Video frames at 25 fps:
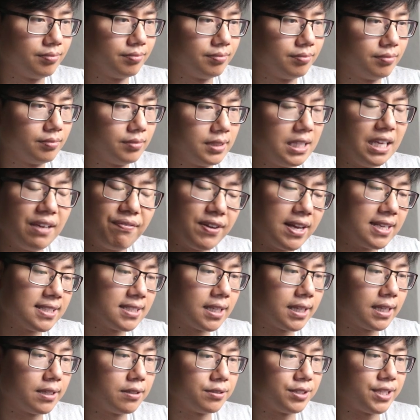Defense,
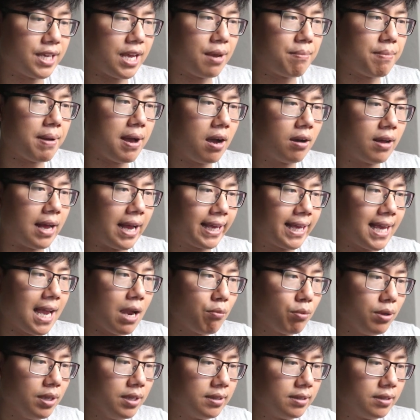nothing to say about. I can't
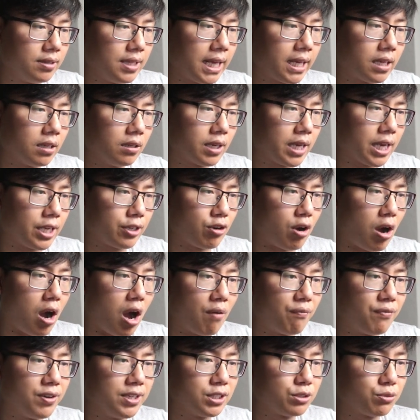really take a look at your
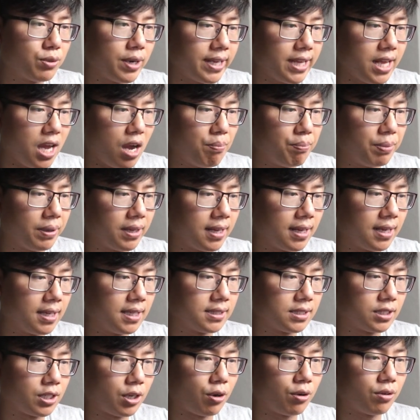offense right now, because
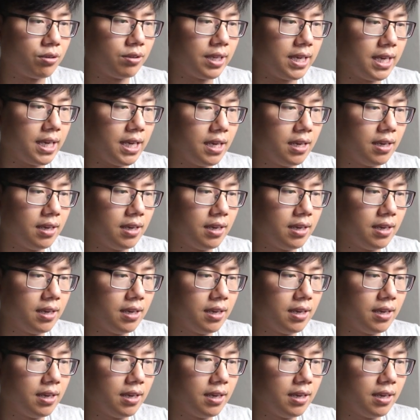currently